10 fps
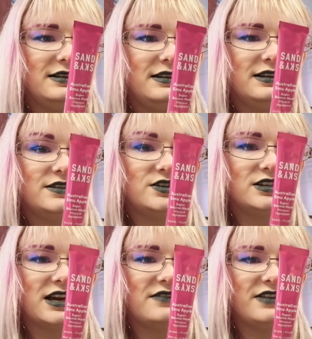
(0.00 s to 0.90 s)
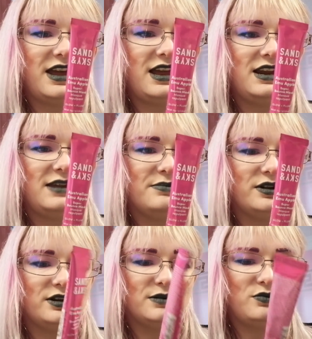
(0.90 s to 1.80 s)
This doesn't have any
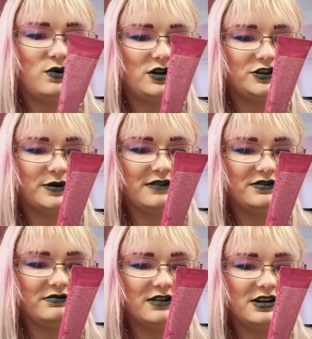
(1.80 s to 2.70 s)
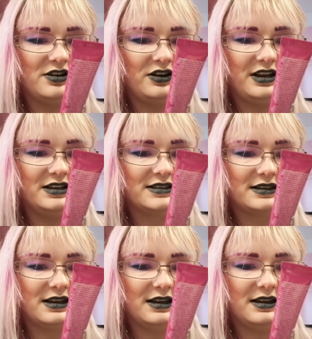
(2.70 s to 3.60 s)
blurb whatsoever written on it.
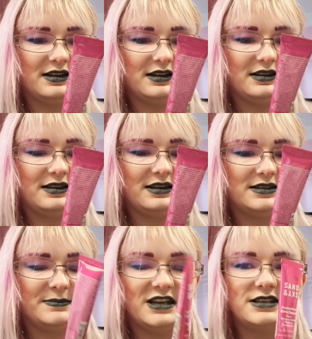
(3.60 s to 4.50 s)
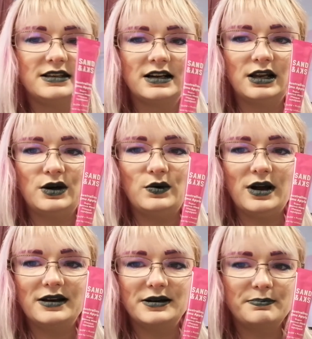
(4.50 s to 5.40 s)
It's meant to glow and